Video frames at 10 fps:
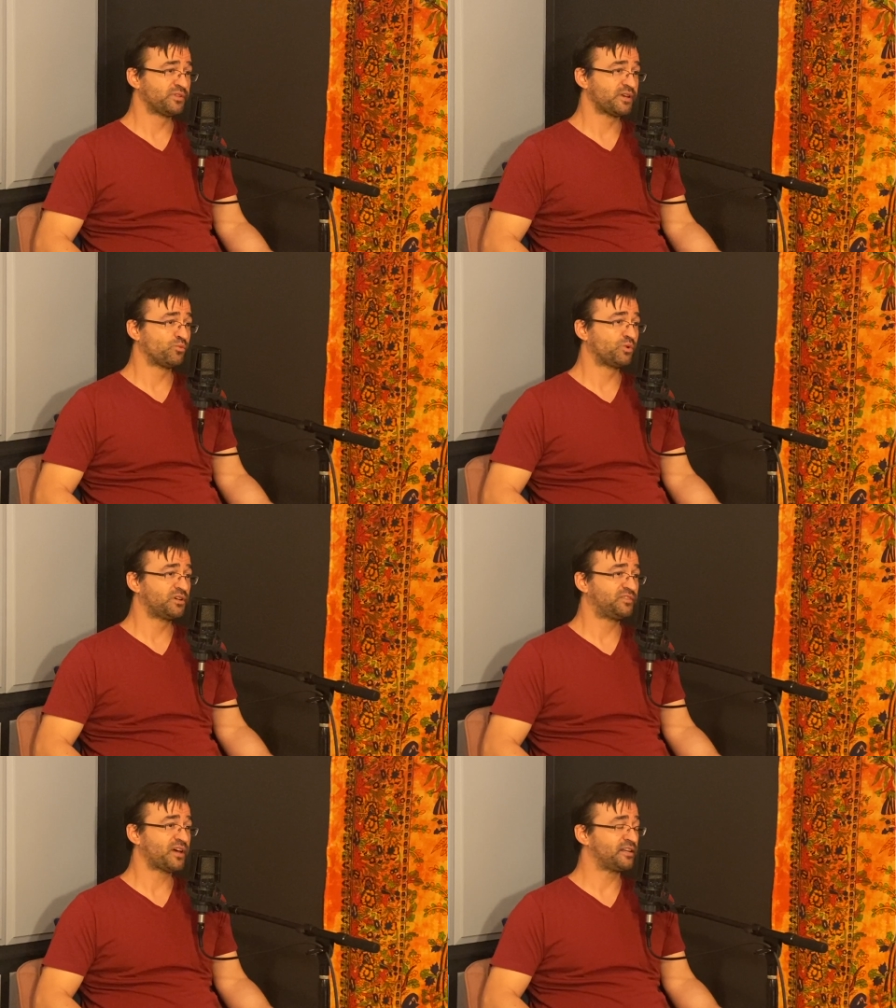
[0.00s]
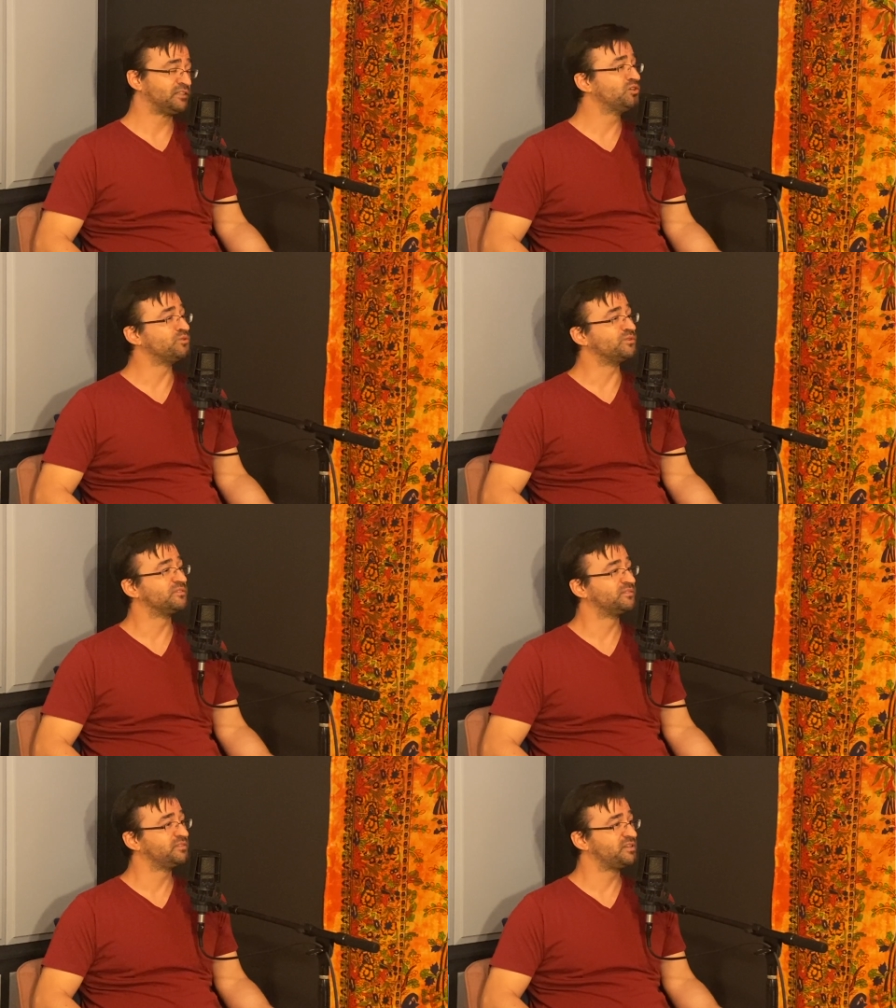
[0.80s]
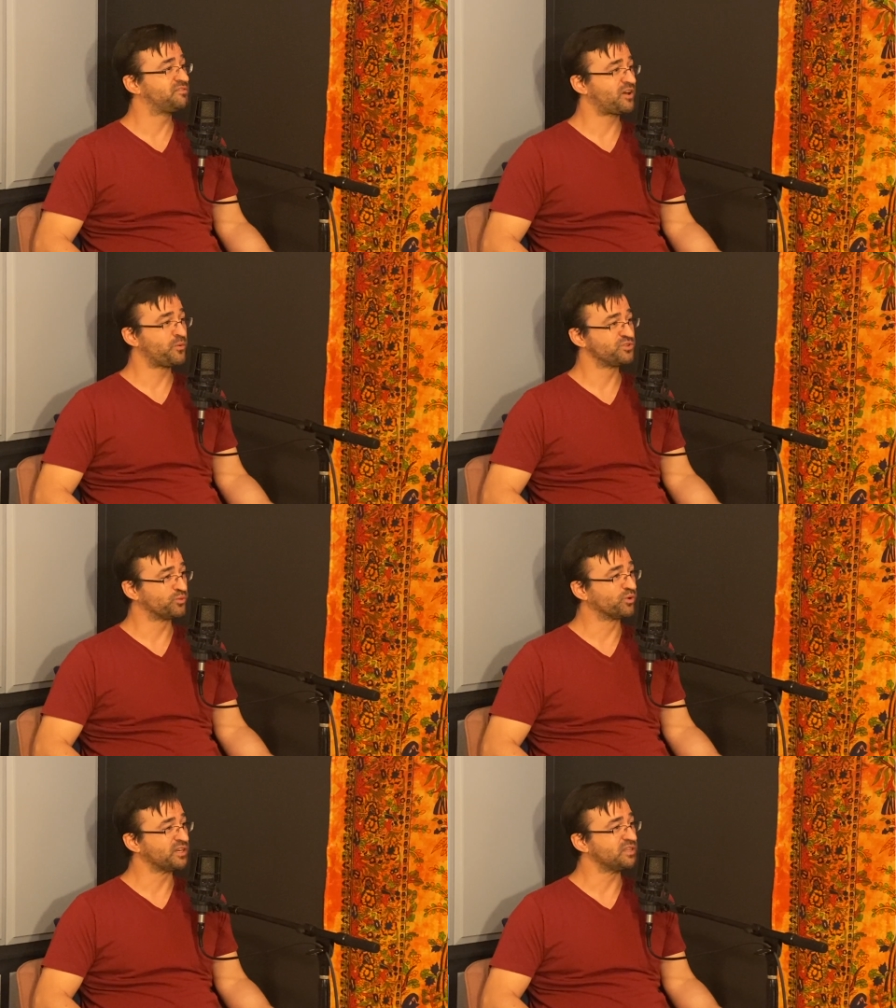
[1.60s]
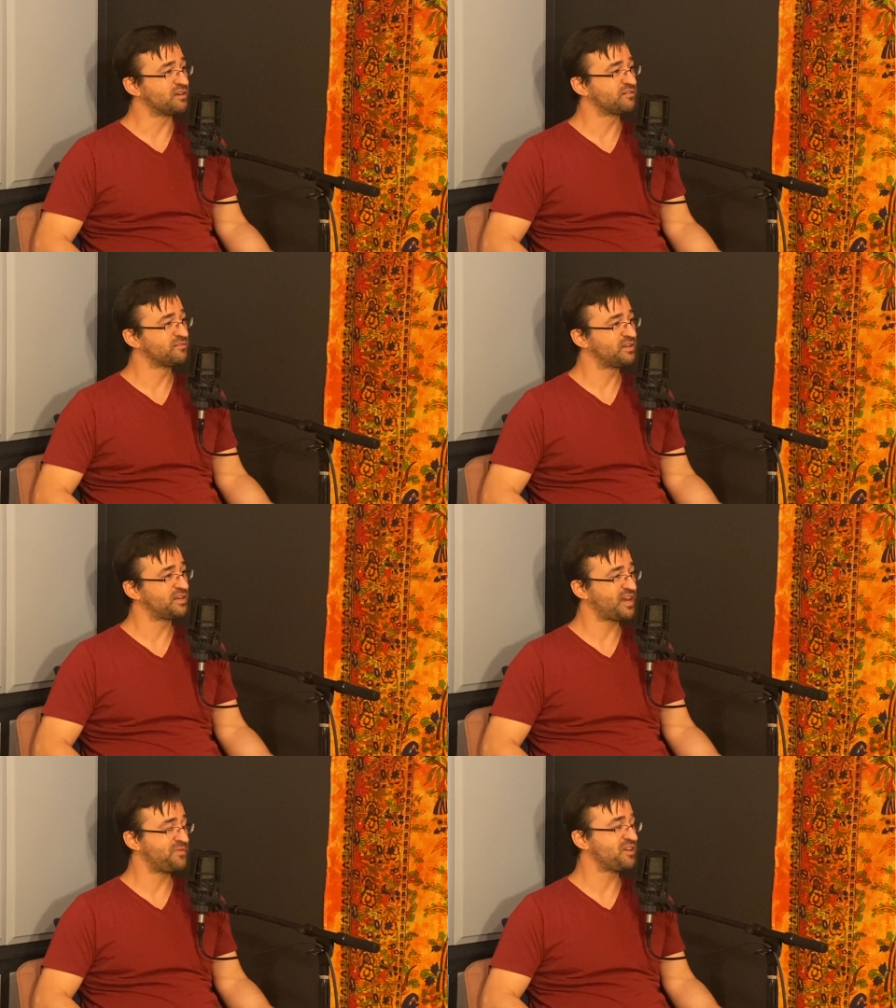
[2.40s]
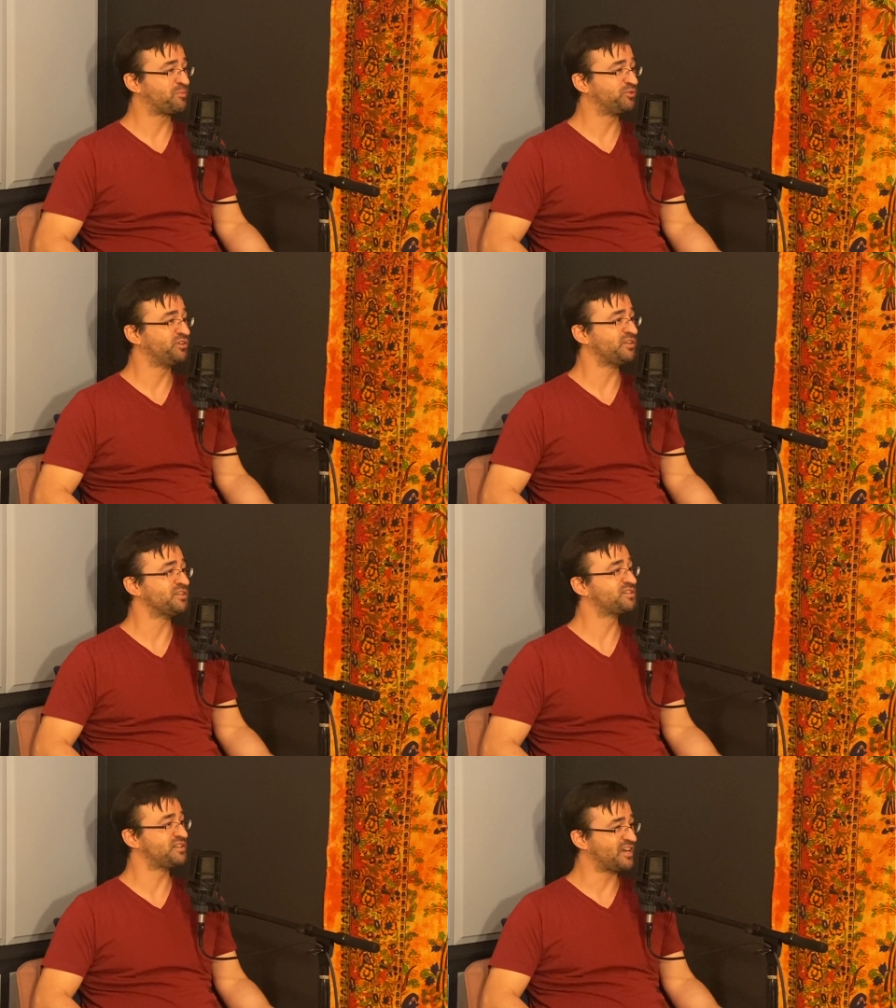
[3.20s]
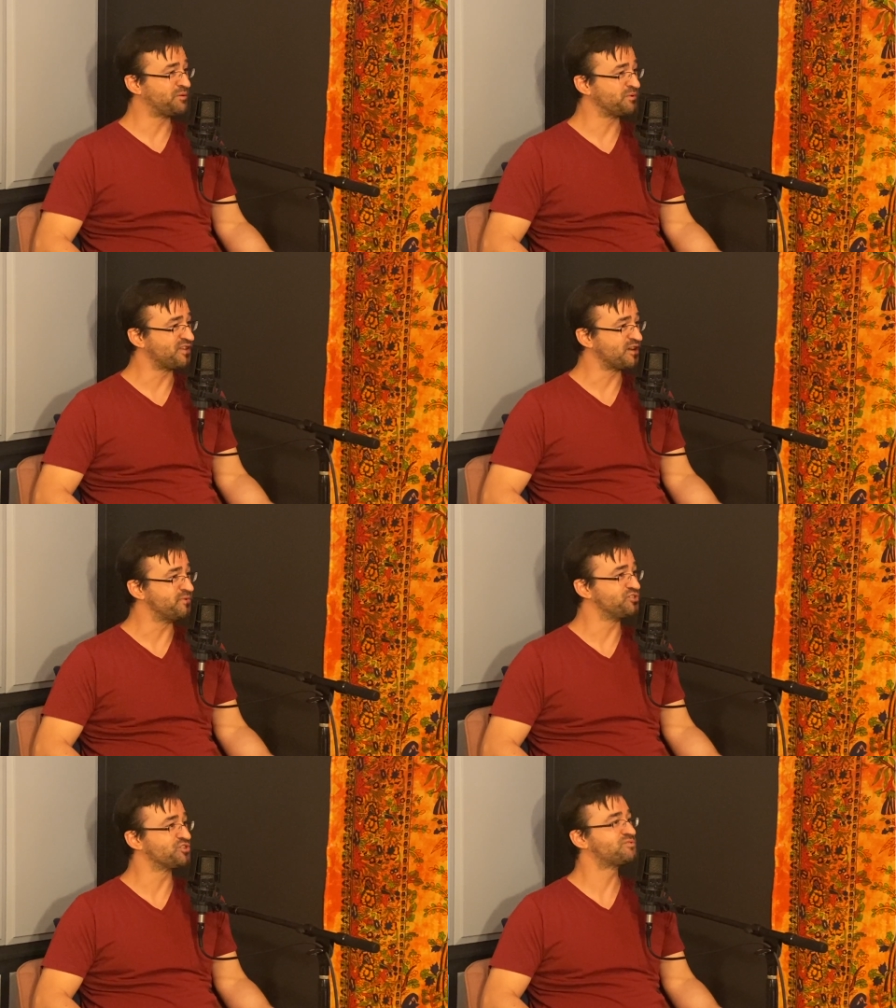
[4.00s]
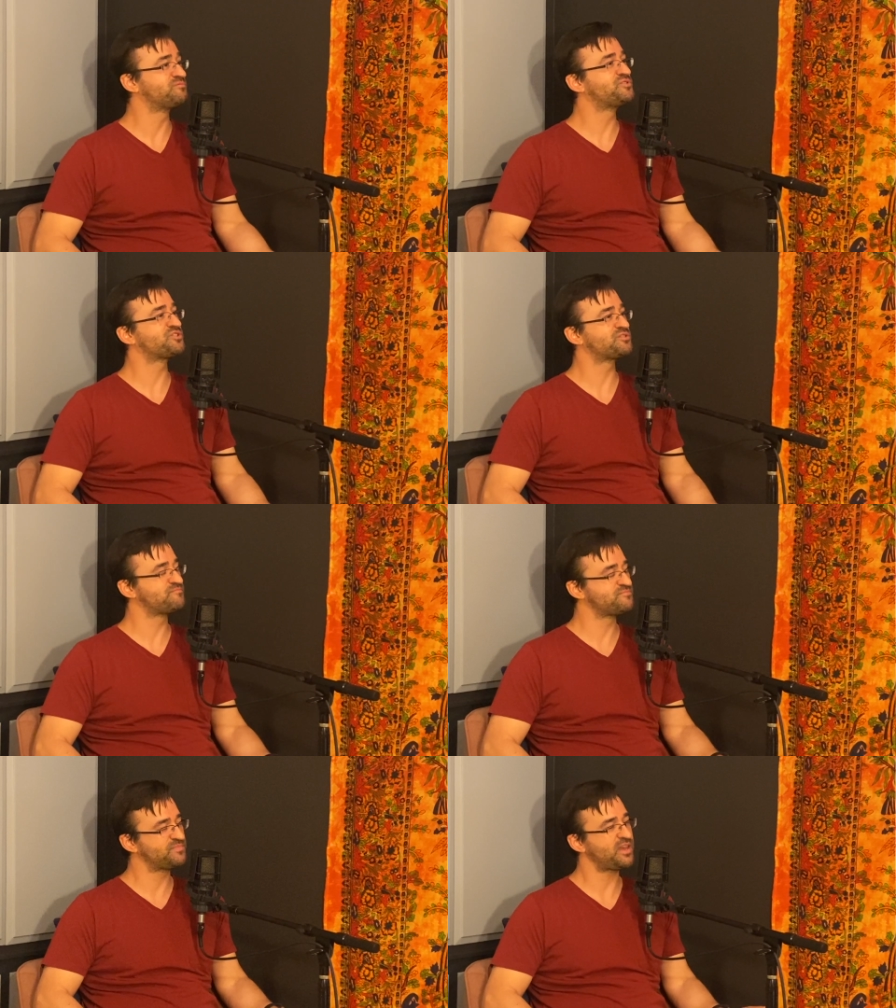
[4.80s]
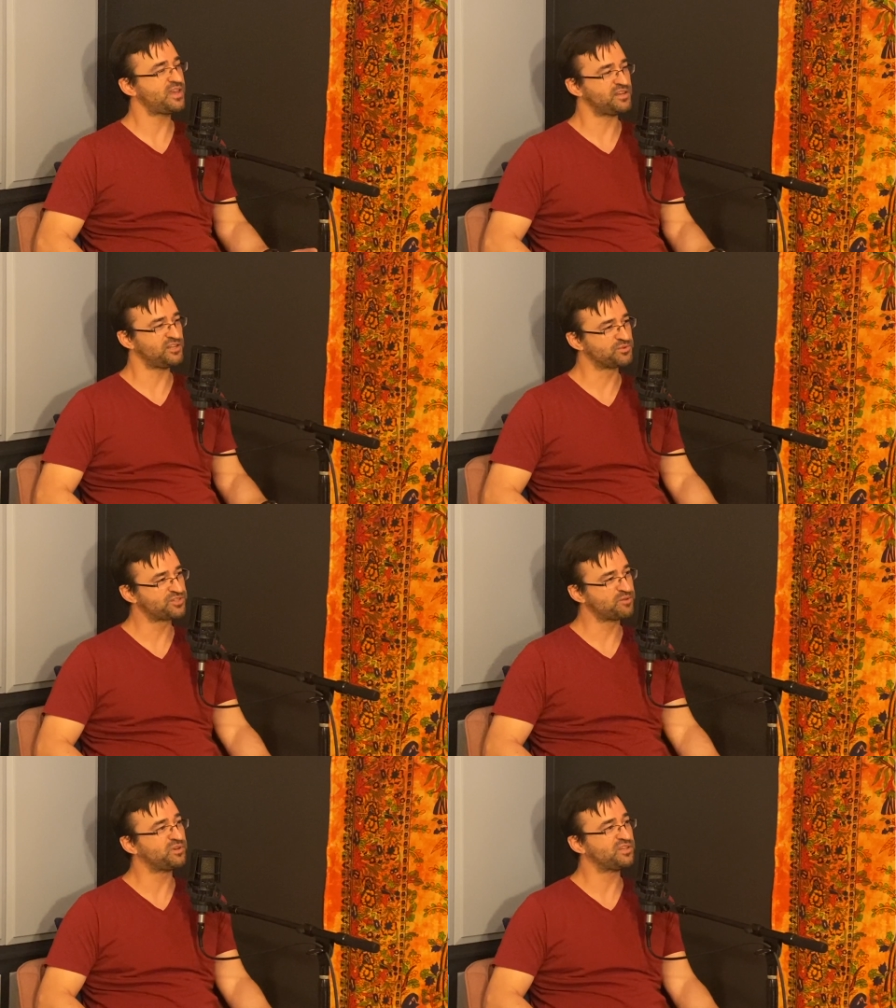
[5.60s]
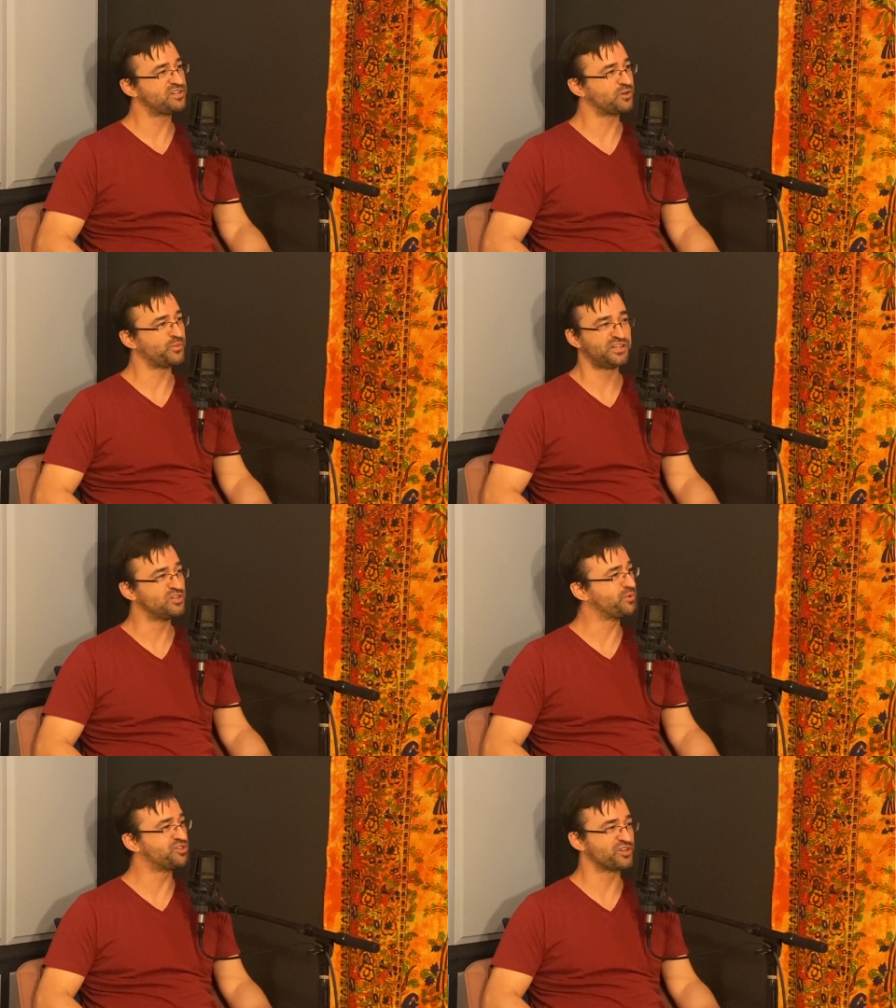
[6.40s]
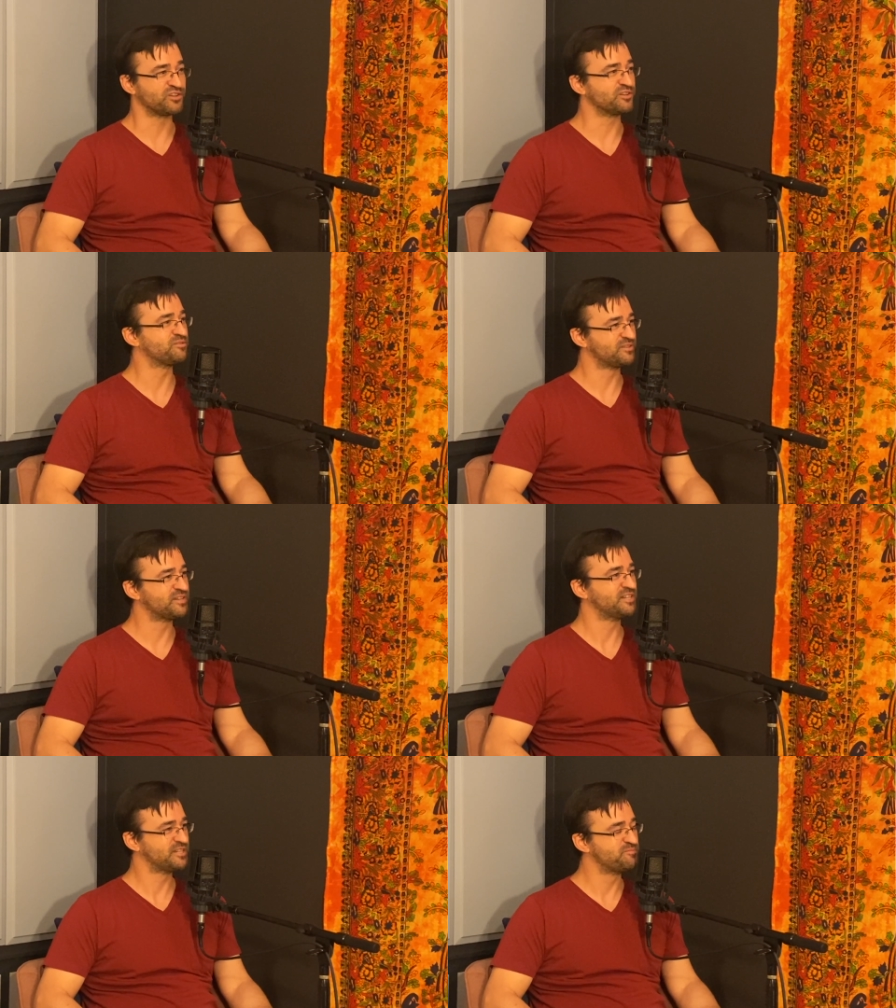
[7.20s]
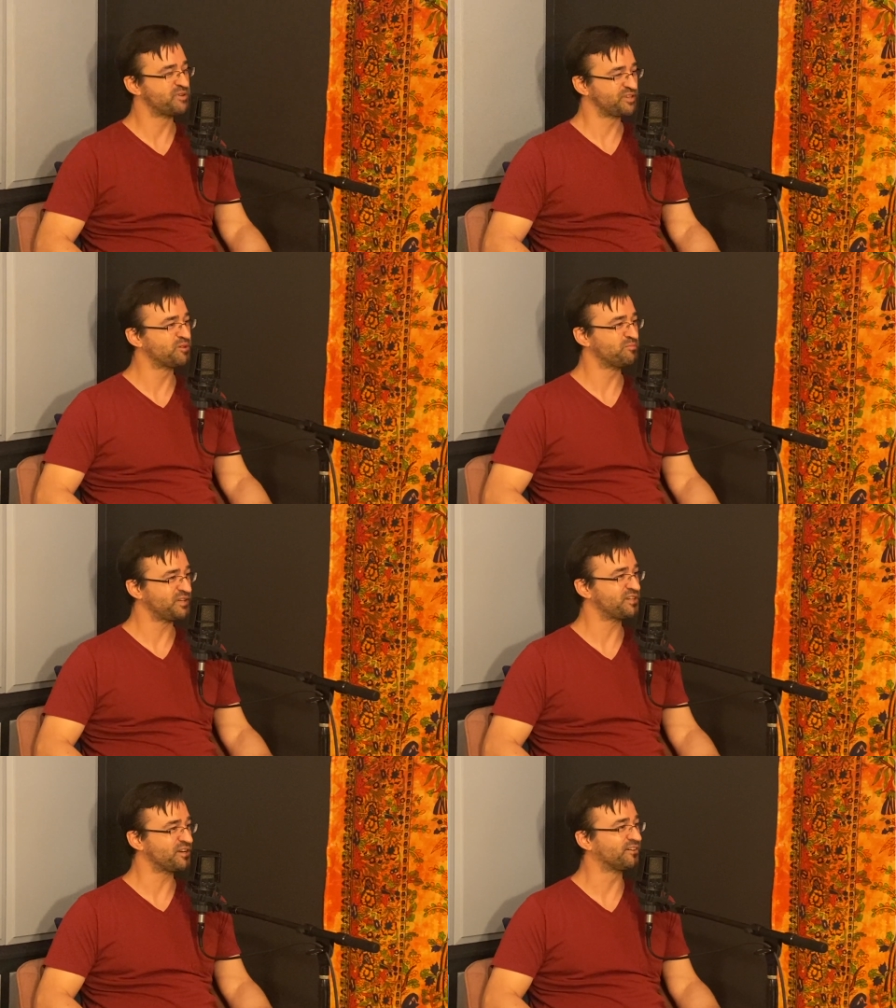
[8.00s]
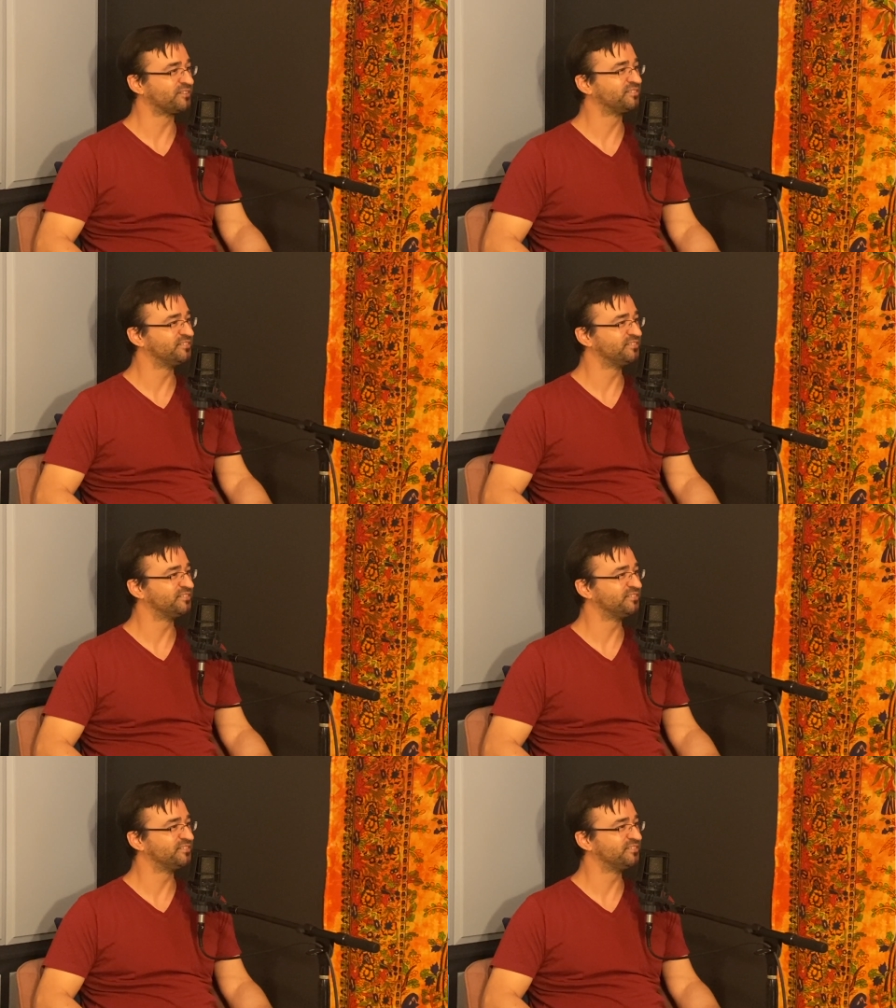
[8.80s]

that would have died alone if I wasn't working there. And I had the opportunity to sit down with them and just hey, somebody's here. We didn't know each other, but somebody's here.